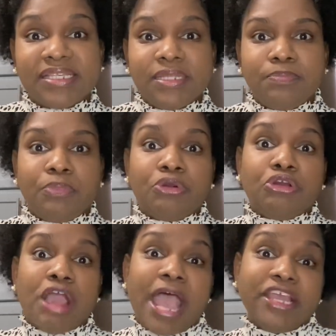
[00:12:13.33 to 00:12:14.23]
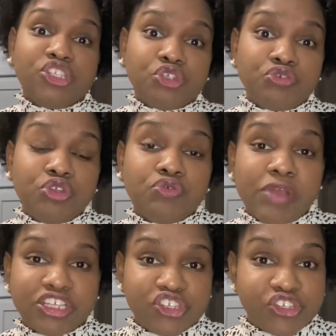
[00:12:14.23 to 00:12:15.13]
it prior to you
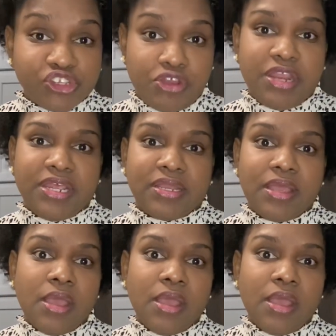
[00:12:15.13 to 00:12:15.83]
registering it.